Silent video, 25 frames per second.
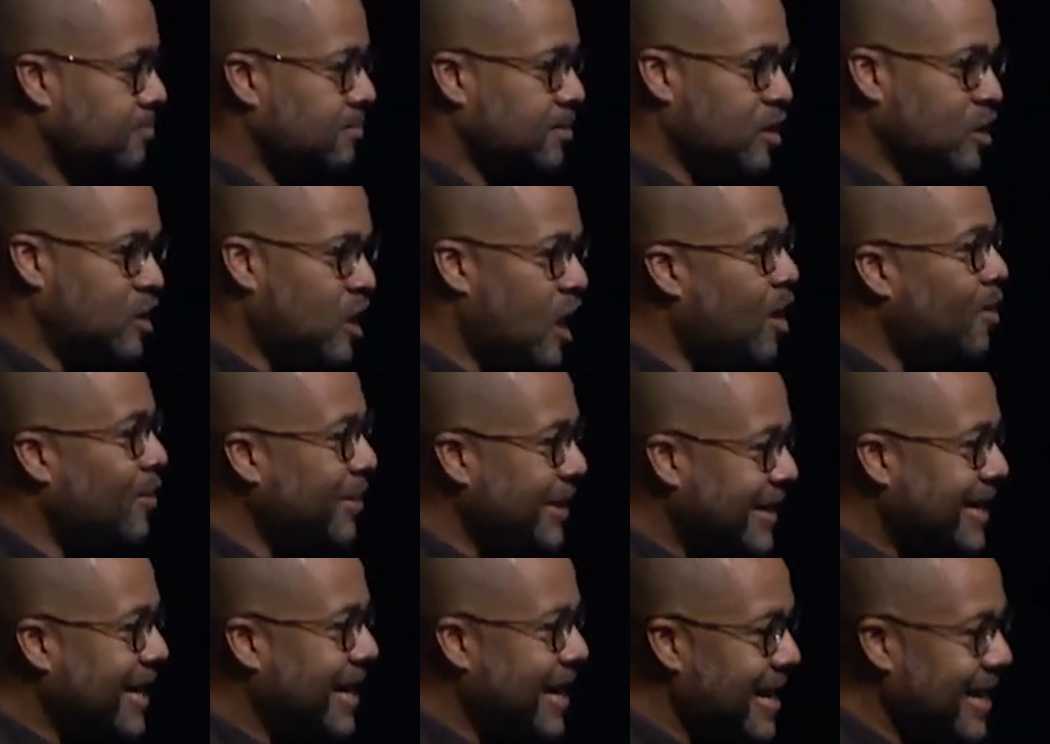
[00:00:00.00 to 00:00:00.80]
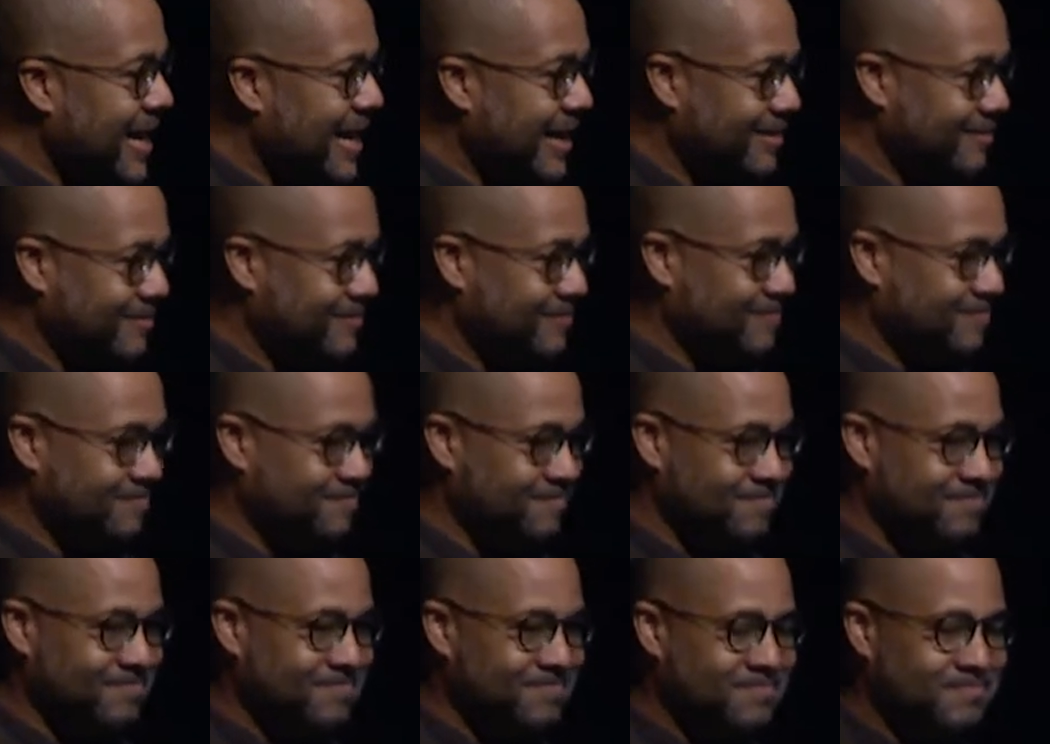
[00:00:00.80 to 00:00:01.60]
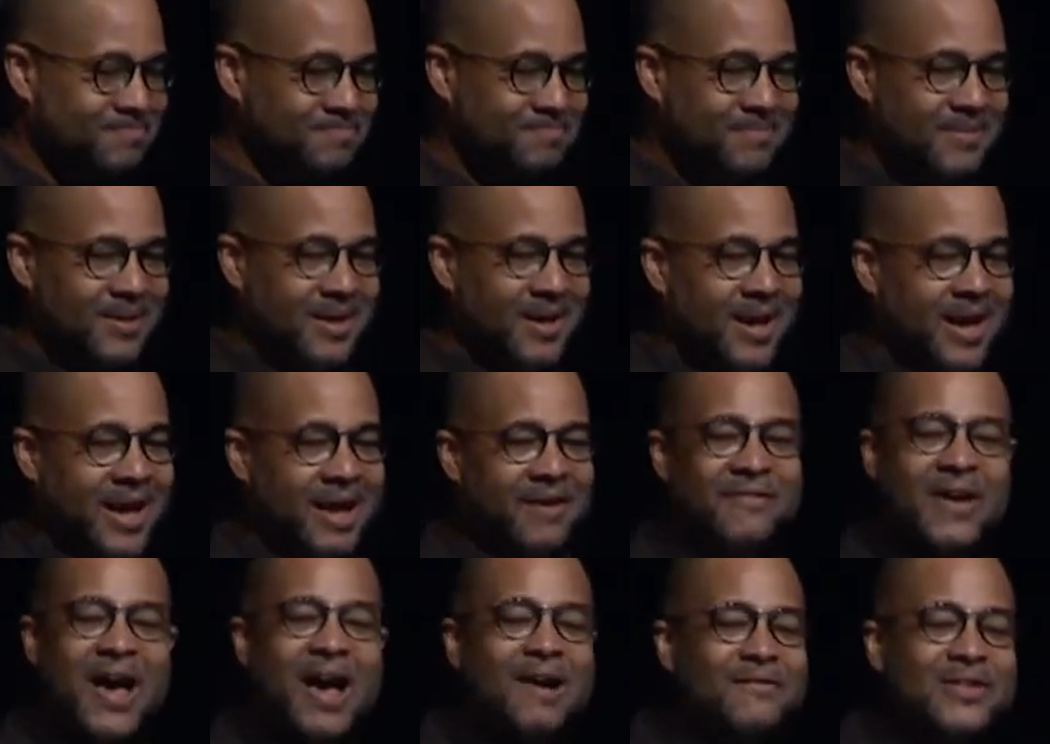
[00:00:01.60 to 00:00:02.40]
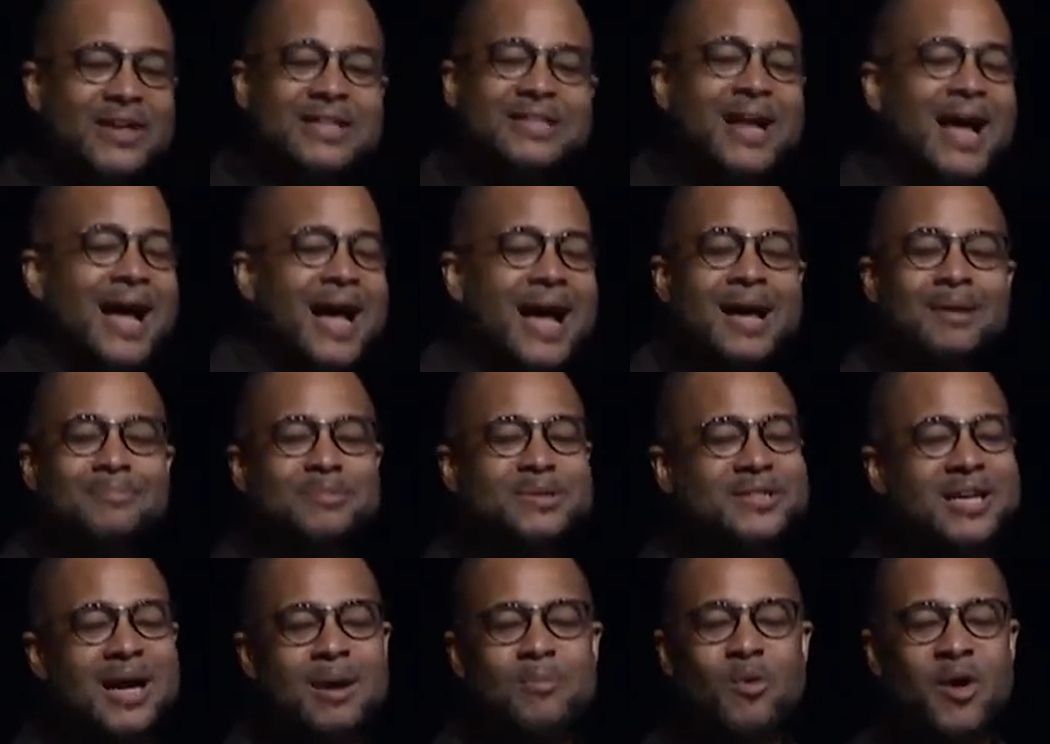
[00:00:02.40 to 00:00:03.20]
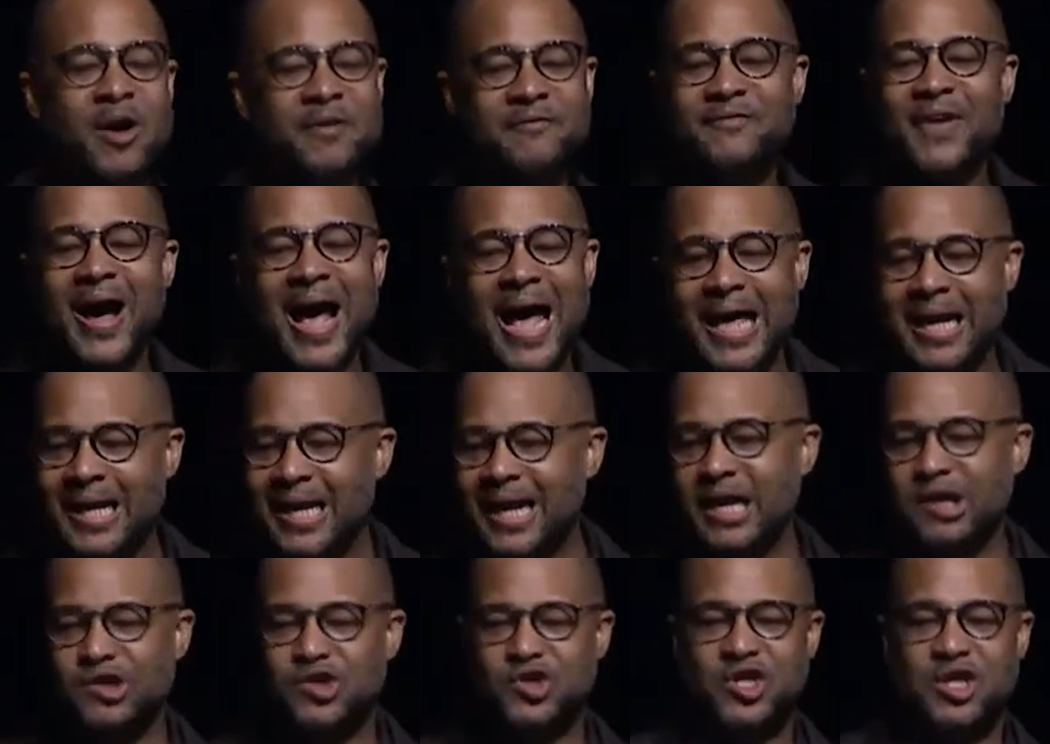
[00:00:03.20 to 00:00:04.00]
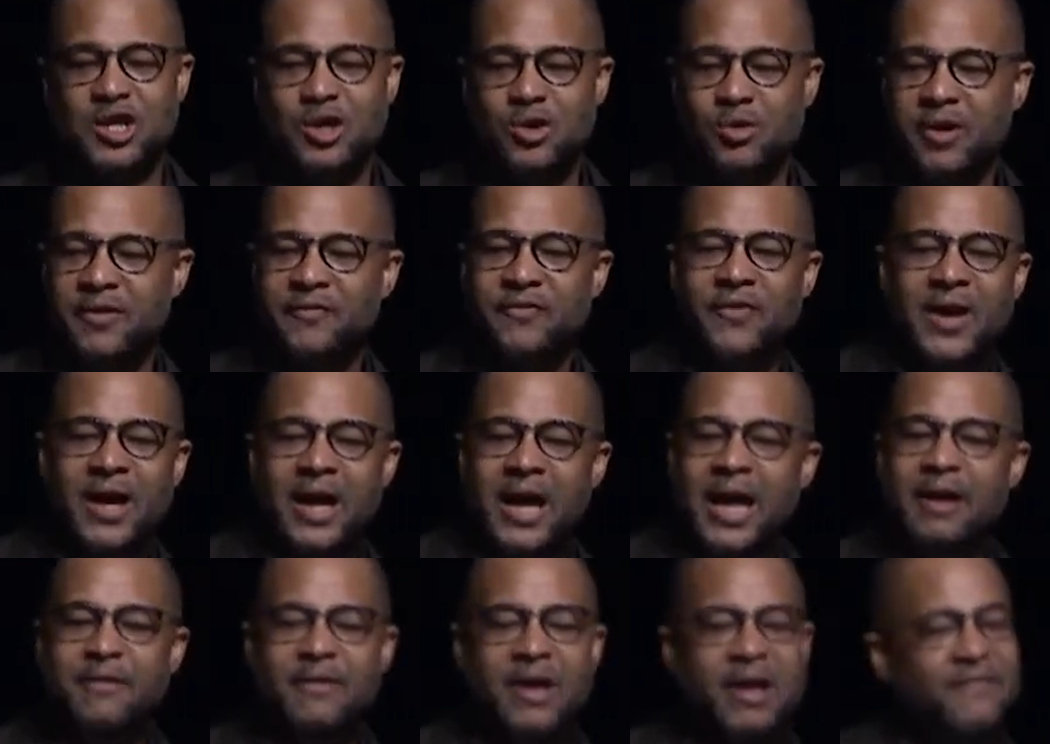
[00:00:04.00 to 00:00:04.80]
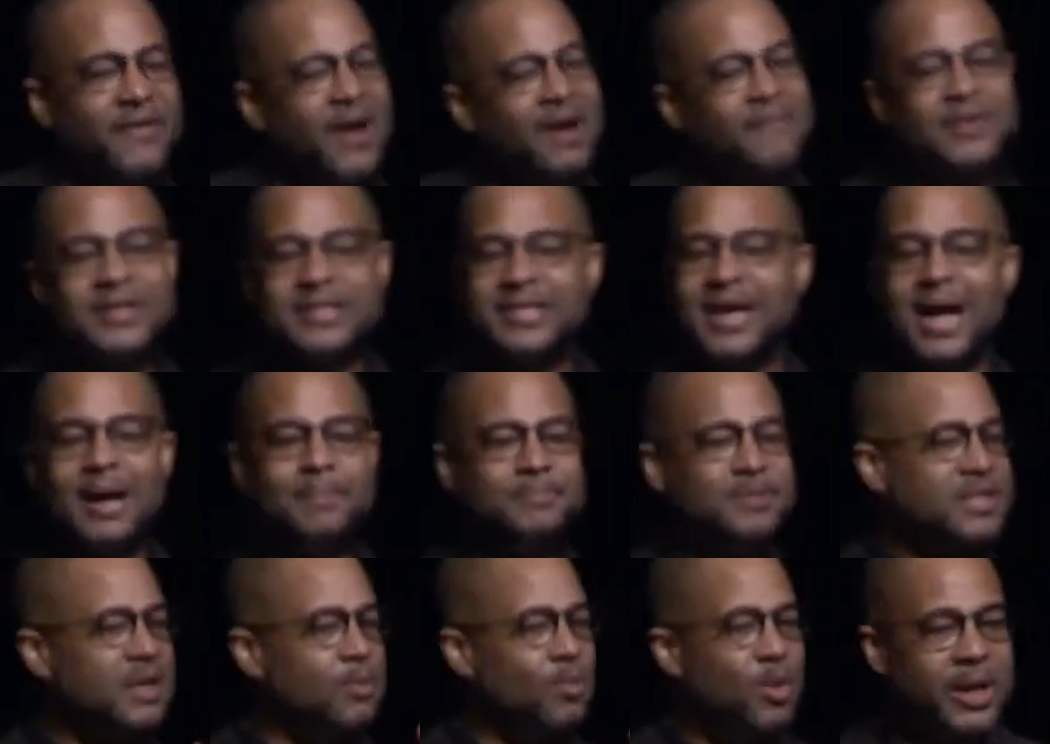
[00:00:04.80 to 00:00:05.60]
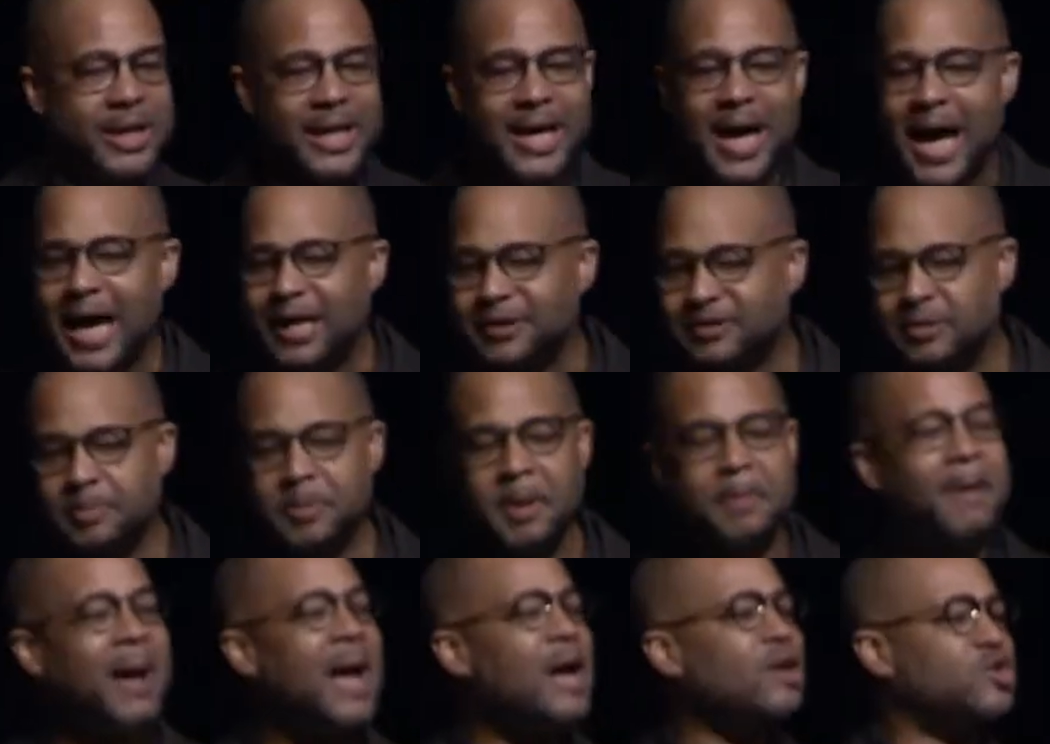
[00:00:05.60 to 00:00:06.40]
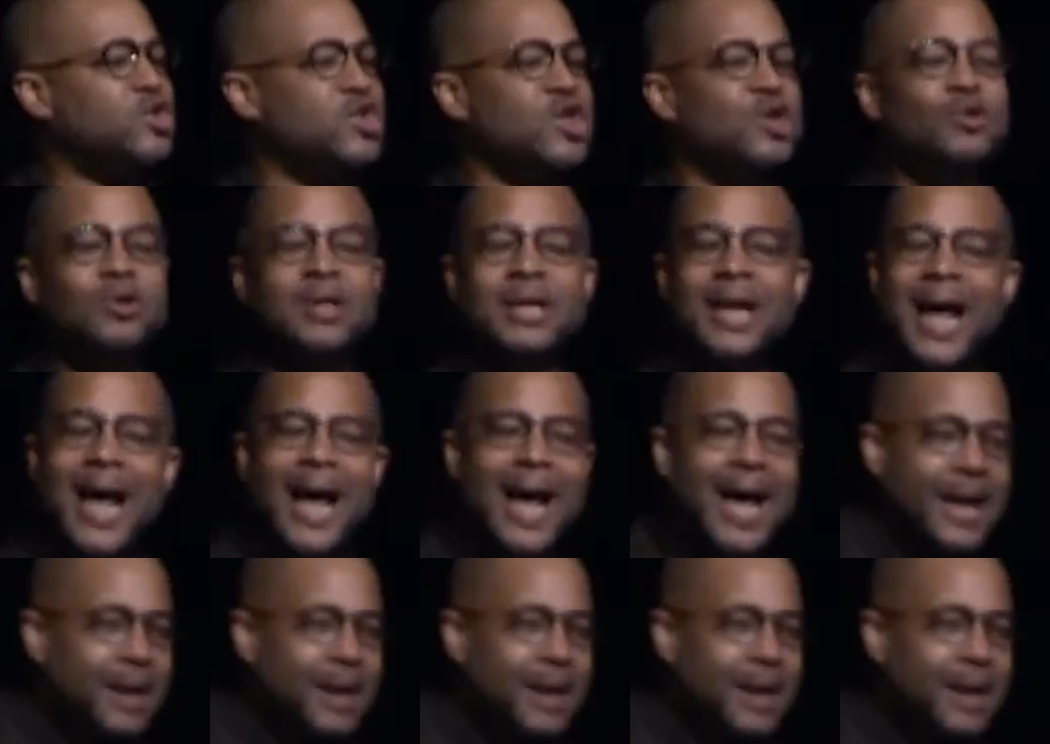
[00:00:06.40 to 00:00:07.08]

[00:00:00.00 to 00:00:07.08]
Go again. If every time someone violates you, if every time someone gossiped about you, lied